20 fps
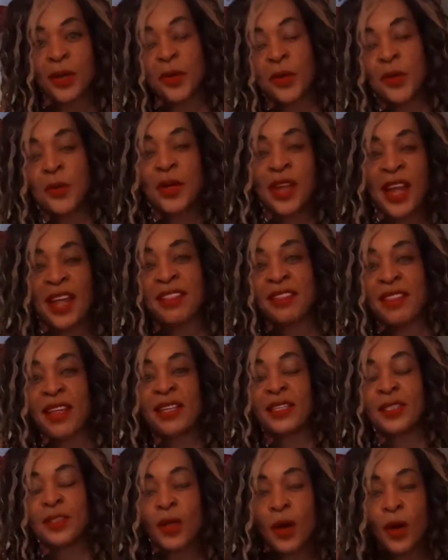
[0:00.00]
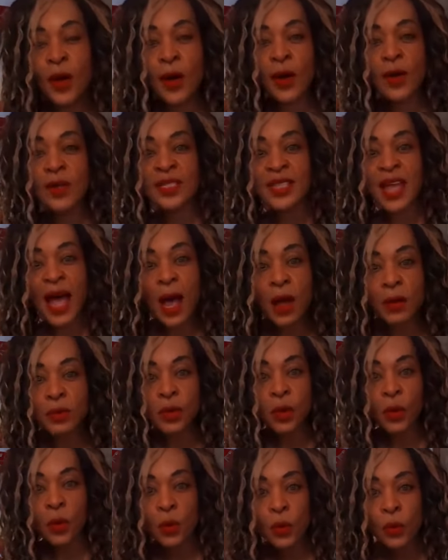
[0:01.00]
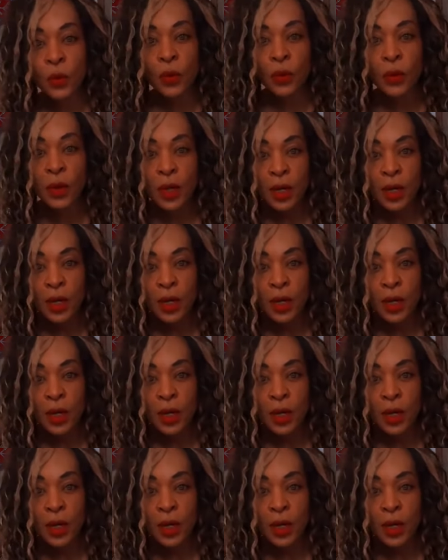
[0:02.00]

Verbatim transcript: Who let the dogs out? Who?